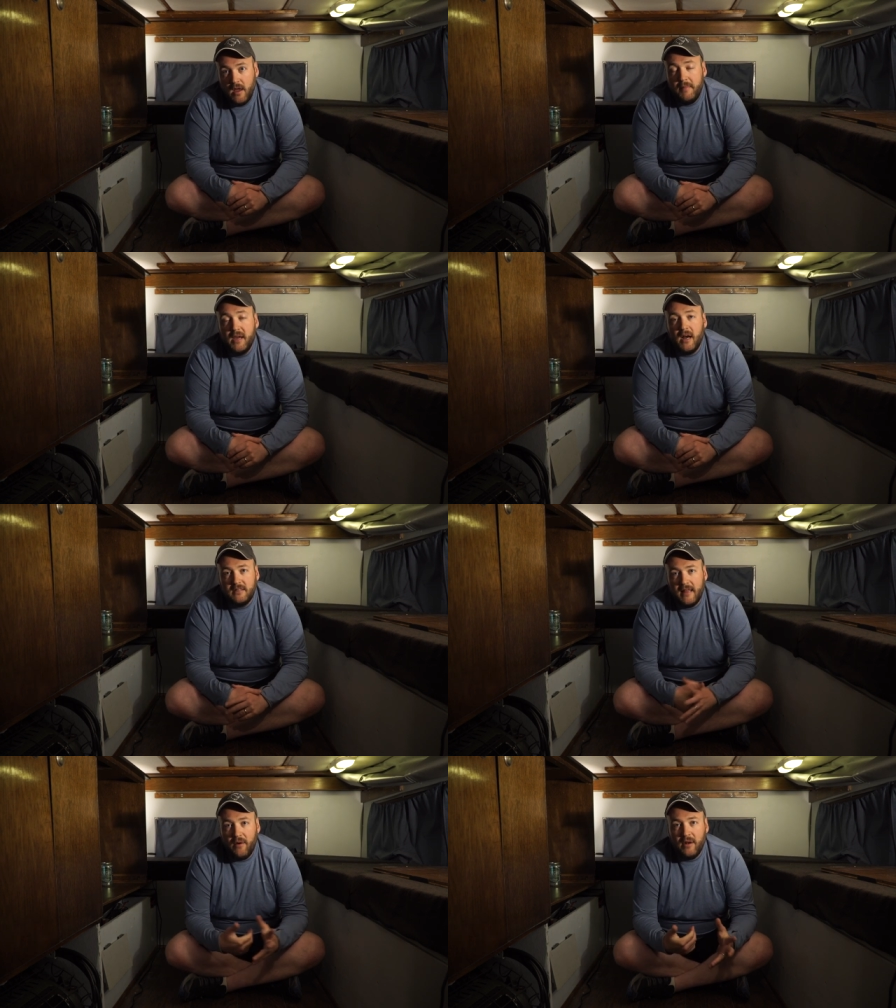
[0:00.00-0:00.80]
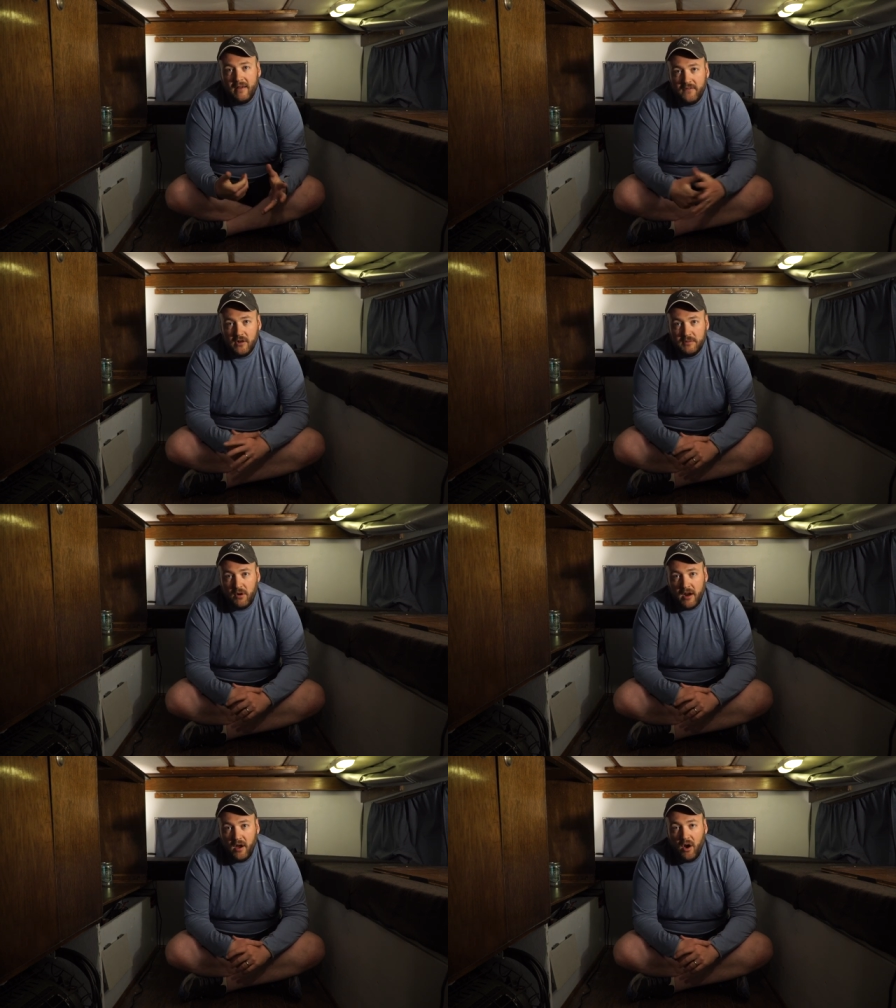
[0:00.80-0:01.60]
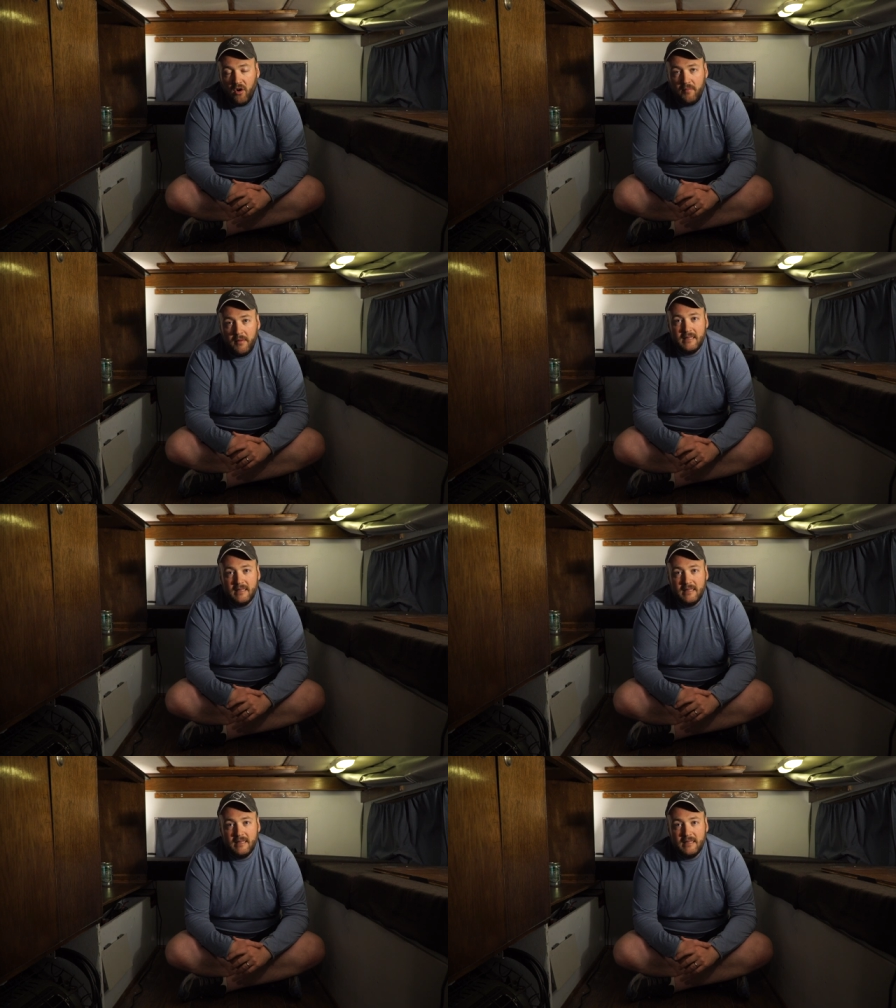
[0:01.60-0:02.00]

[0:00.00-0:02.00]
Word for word: Because of that, when I first brought it home,